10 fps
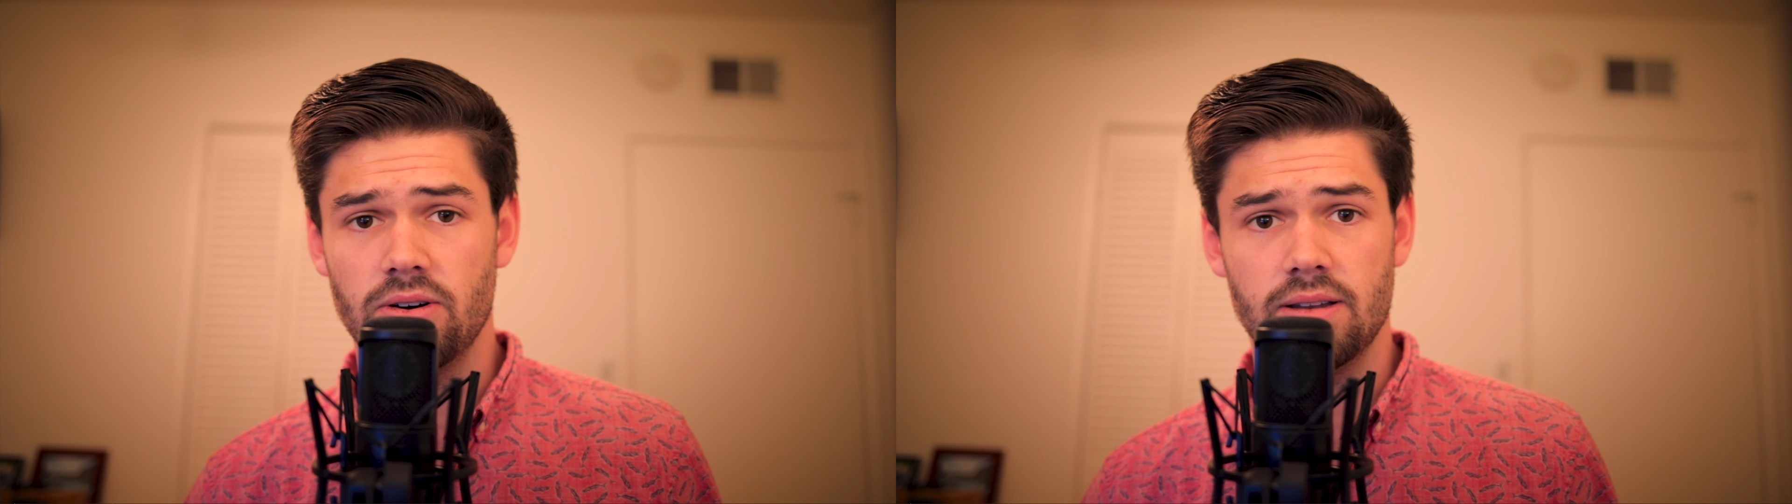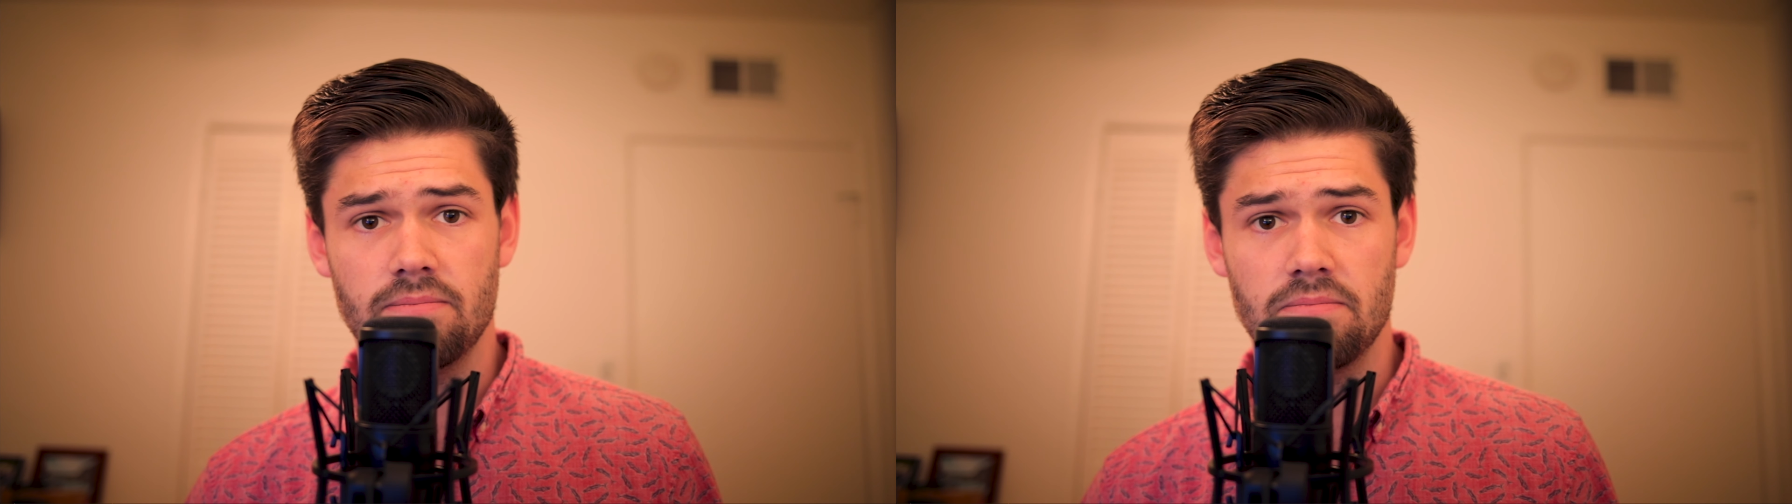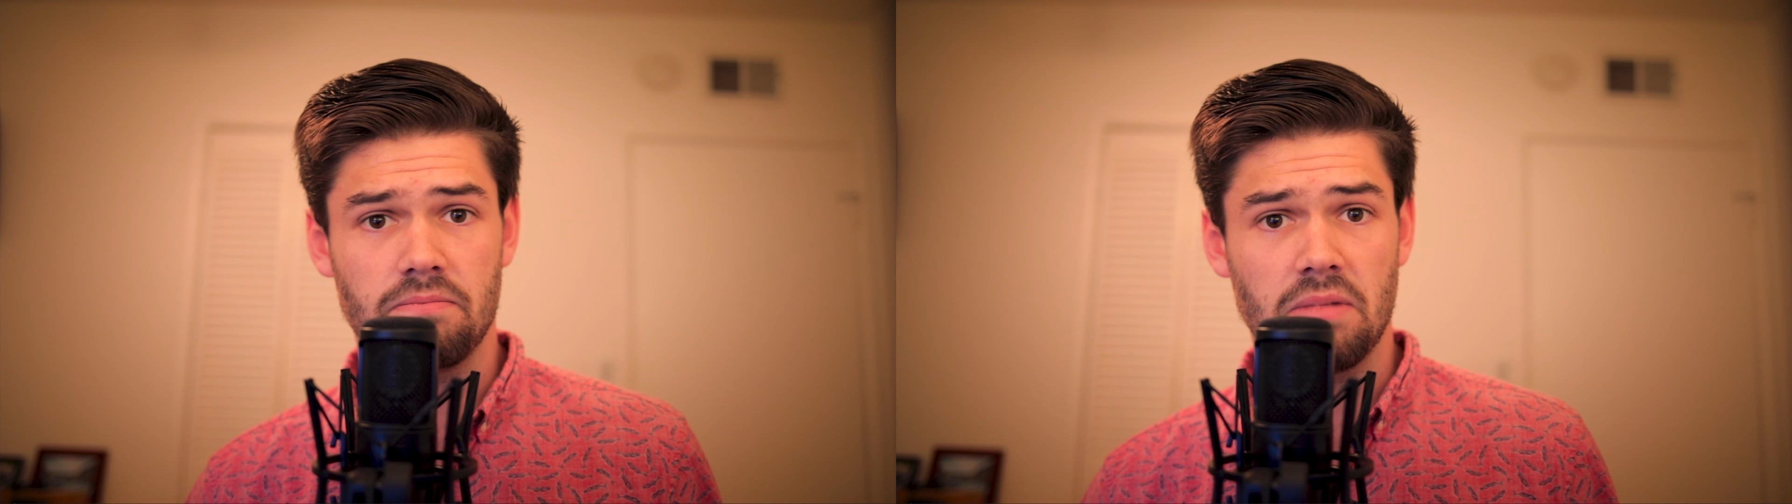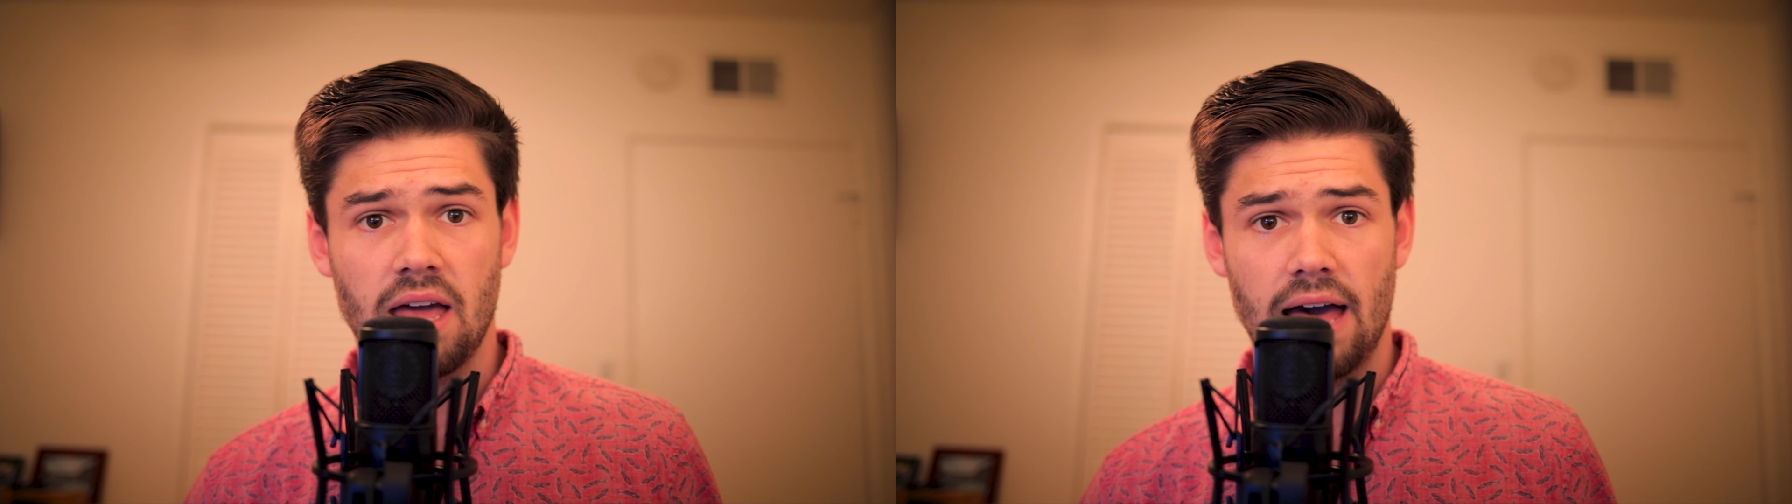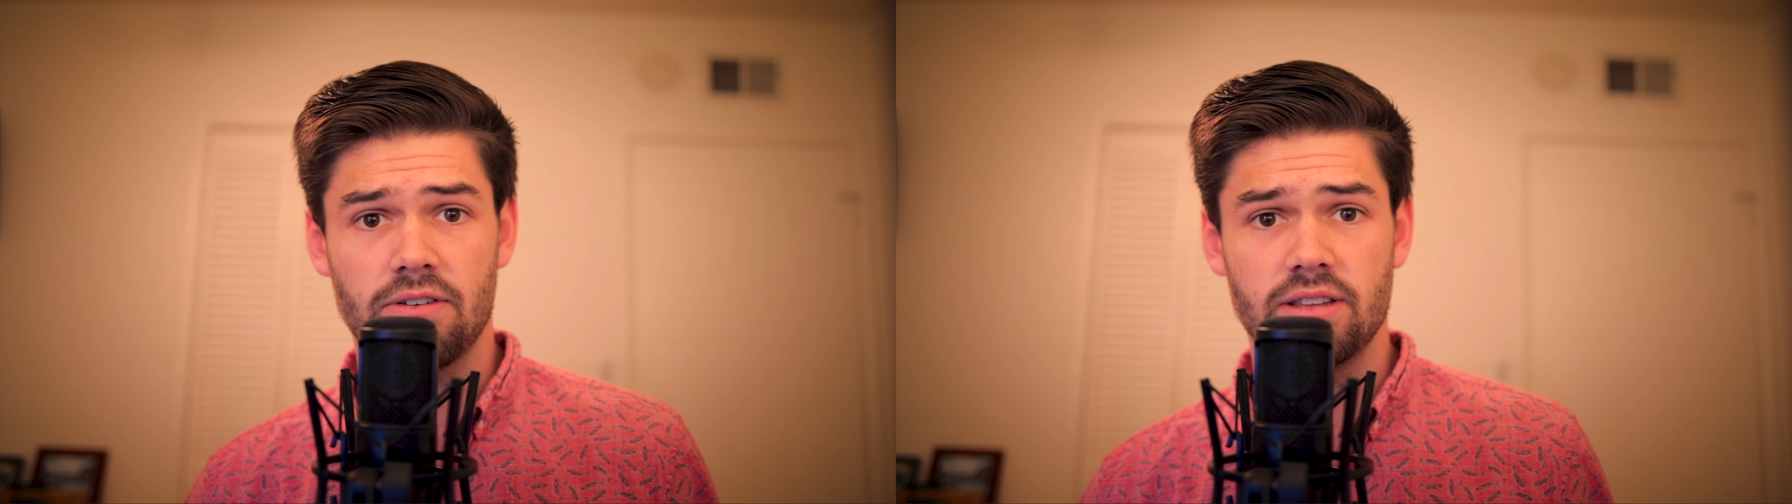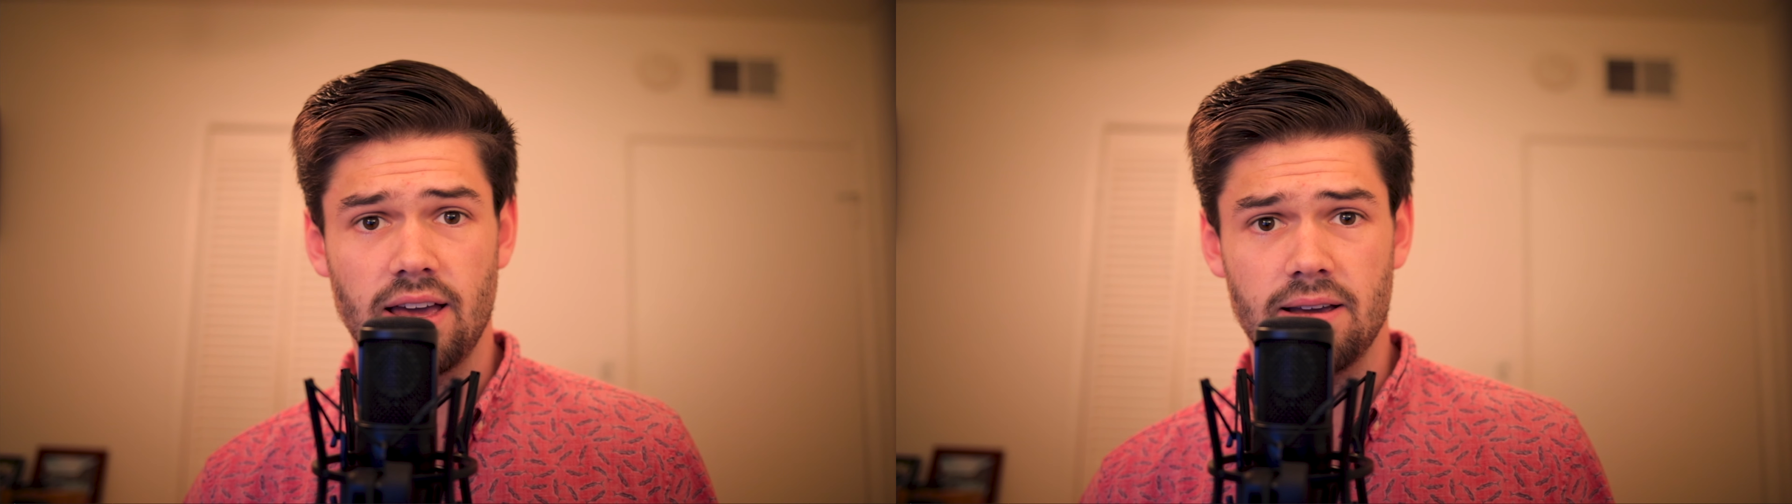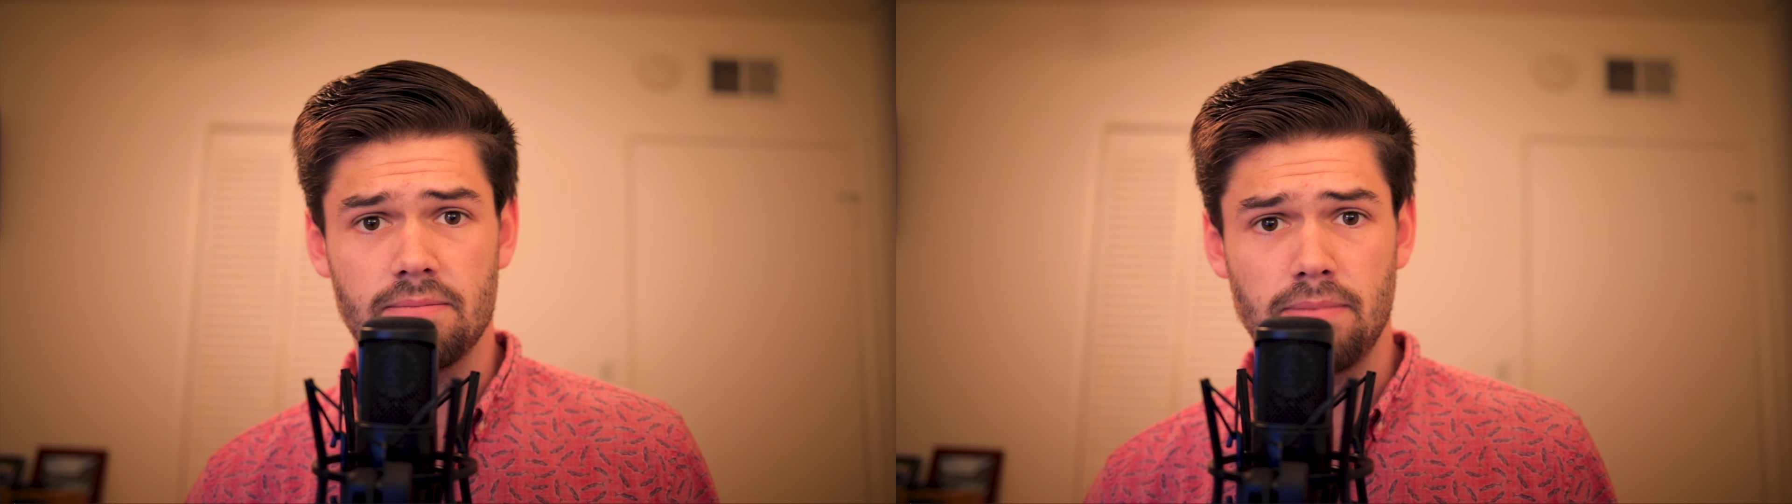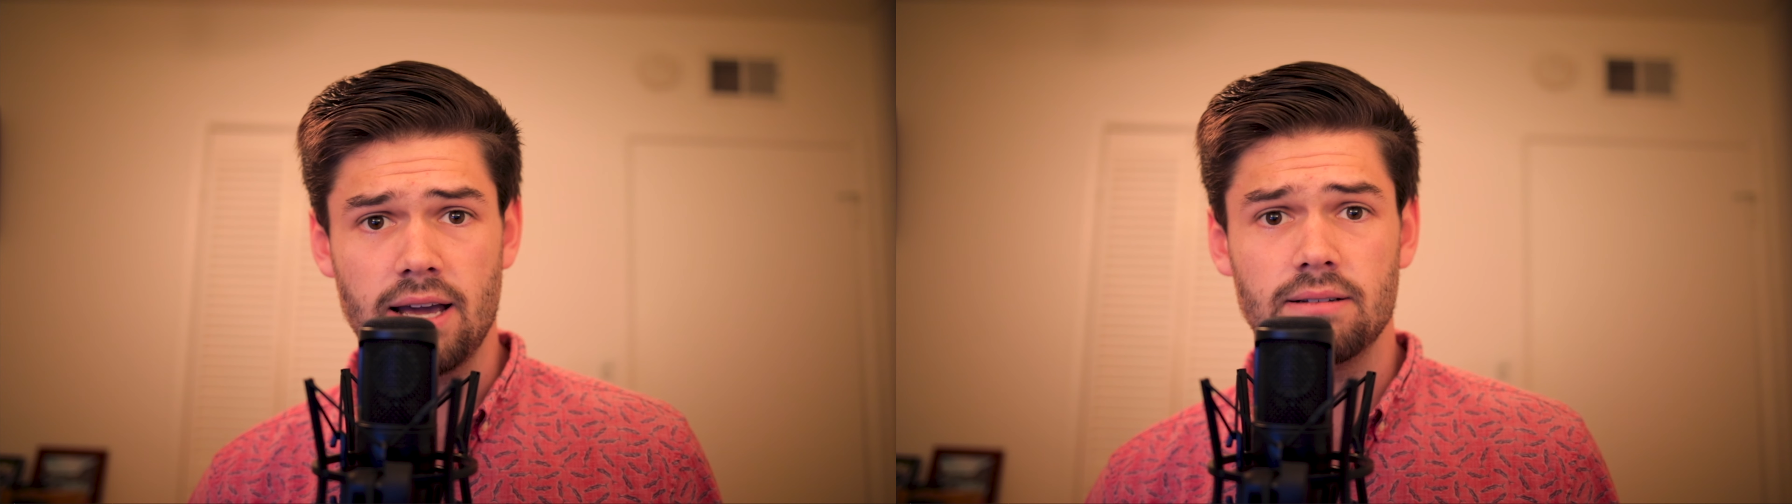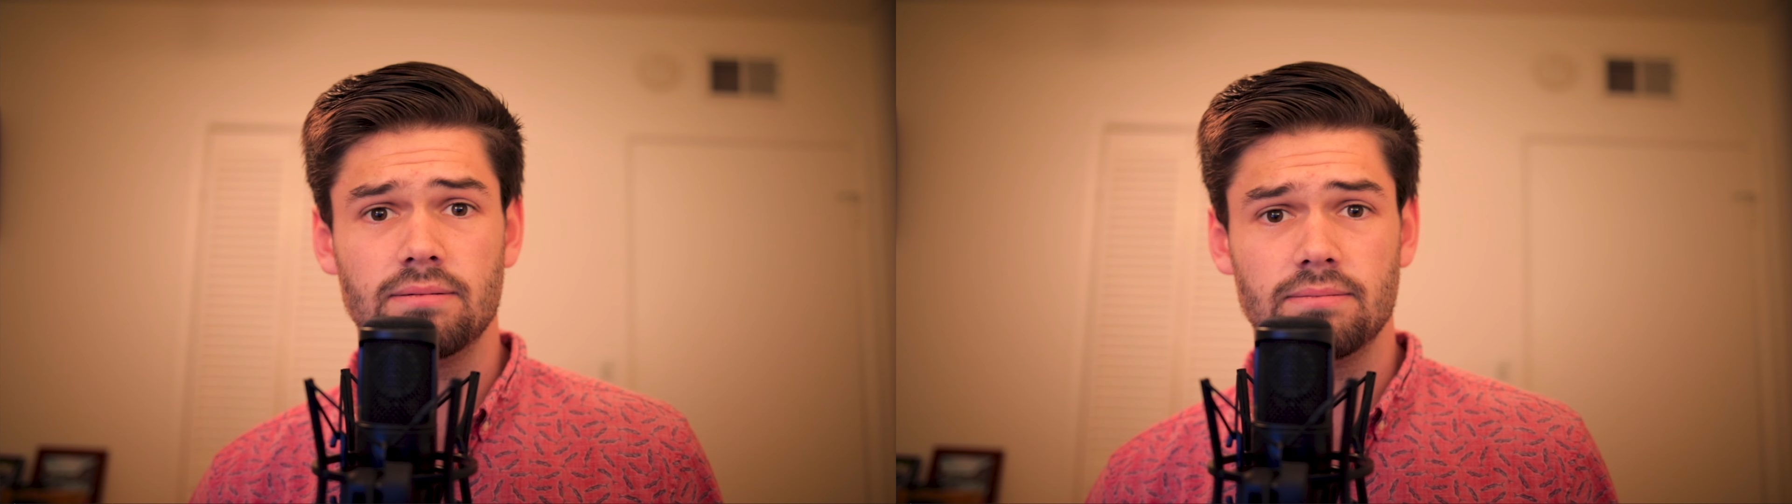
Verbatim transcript: and have a good day. Bye!